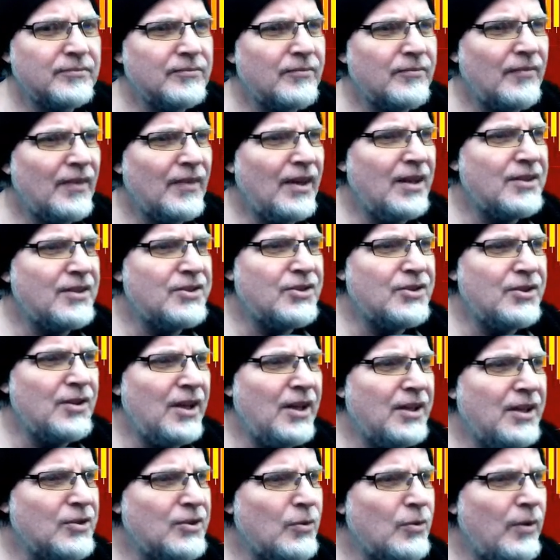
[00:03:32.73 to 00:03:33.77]

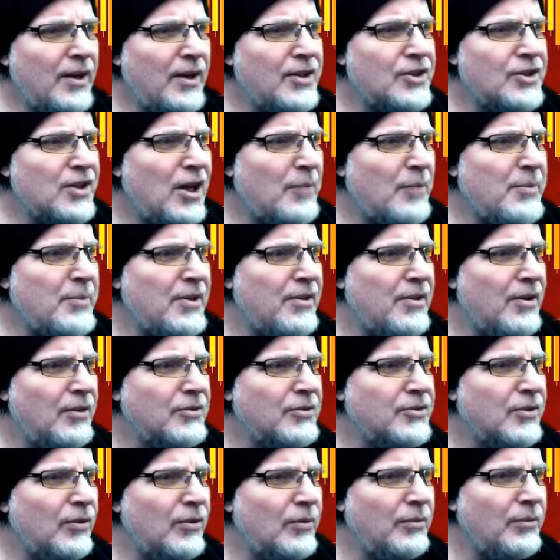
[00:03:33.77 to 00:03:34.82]
It's quite choppy though,
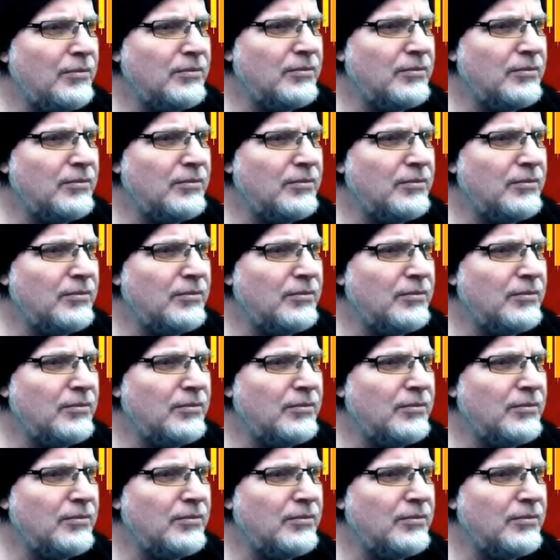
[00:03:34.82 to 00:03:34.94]
so